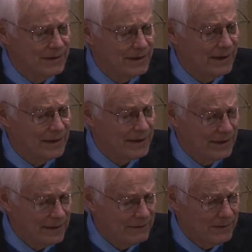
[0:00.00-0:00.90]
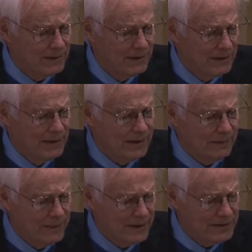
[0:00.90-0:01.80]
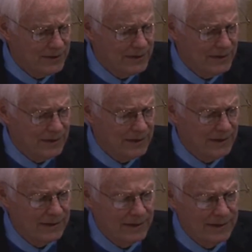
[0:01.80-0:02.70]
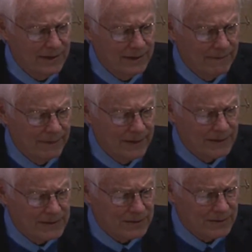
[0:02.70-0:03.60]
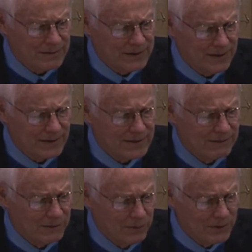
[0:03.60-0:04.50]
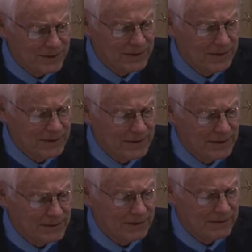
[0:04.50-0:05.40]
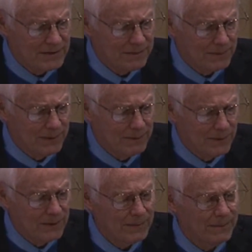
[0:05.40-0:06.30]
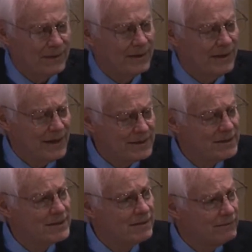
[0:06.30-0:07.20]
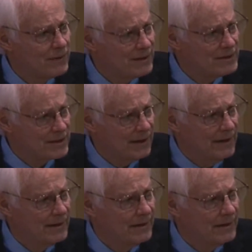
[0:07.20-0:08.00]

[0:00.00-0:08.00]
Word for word: And I can never imagine a, uh, circumstance of a worse decision of a Supreme Court, but the essence of Dred Scott